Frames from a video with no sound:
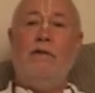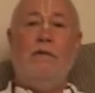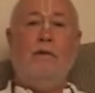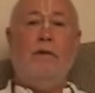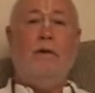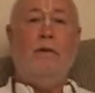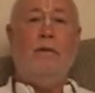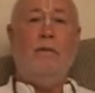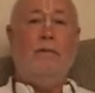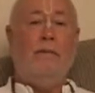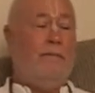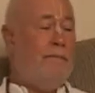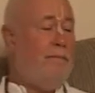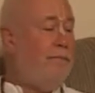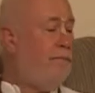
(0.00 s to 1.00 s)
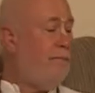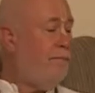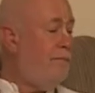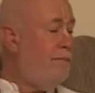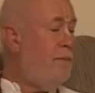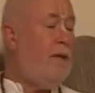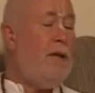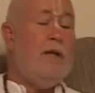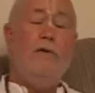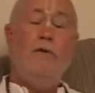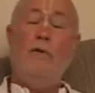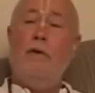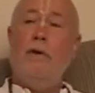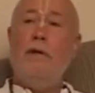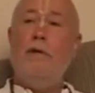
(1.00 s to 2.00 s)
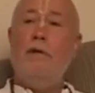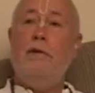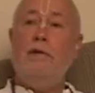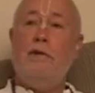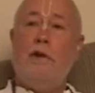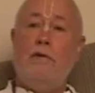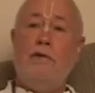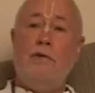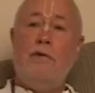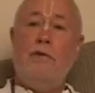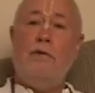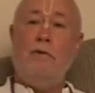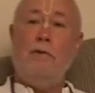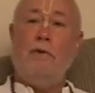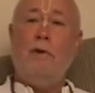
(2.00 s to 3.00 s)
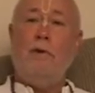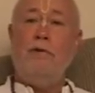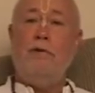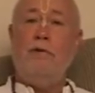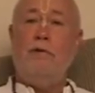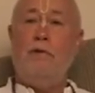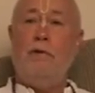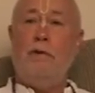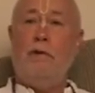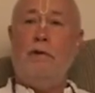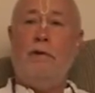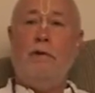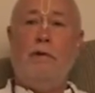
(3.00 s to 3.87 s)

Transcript: So, is there any discussion or questions on